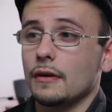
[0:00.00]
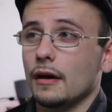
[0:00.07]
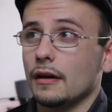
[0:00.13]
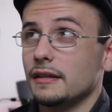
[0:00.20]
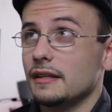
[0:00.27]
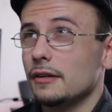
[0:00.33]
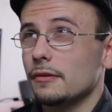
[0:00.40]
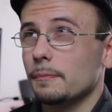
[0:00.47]

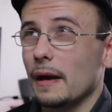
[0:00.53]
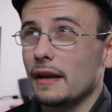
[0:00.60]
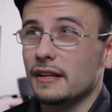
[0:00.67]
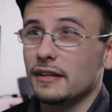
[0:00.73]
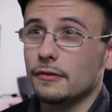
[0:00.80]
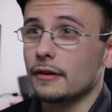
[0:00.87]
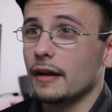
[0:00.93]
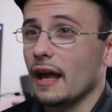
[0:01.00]
about
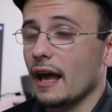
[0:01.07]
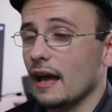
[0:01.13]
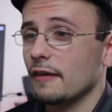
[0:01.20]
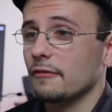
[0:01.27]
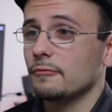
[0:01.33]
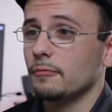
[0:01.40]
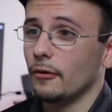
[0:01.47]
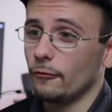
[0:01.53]
a year and a
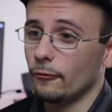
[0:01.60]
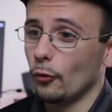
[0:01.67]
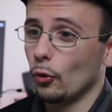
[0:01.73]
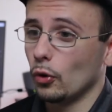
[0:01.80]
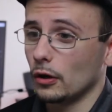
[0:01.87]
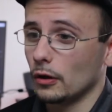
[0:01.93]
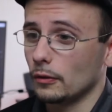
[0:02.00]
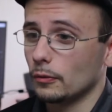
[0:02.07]
half
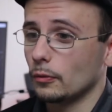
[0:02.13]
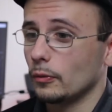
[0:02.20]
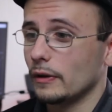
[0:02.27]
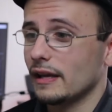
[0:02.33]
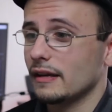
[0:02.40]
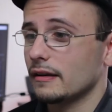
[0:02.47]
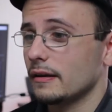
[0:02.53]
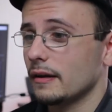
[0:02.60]
before,
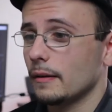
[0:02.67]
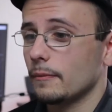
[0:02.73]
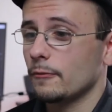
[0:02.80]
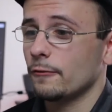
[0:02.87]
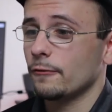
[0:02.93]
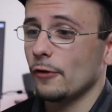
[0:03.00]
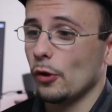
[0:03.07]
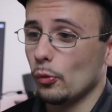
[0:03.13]
we ended
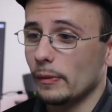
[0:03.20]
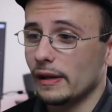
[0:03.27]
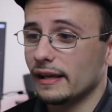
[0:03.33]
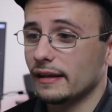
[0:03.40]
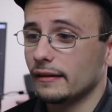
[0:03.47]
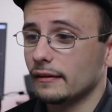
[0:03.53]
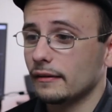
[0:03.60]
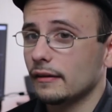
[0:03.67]
up
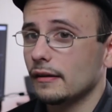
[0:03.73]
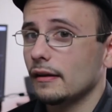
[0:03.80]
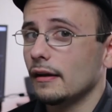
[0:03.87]
doing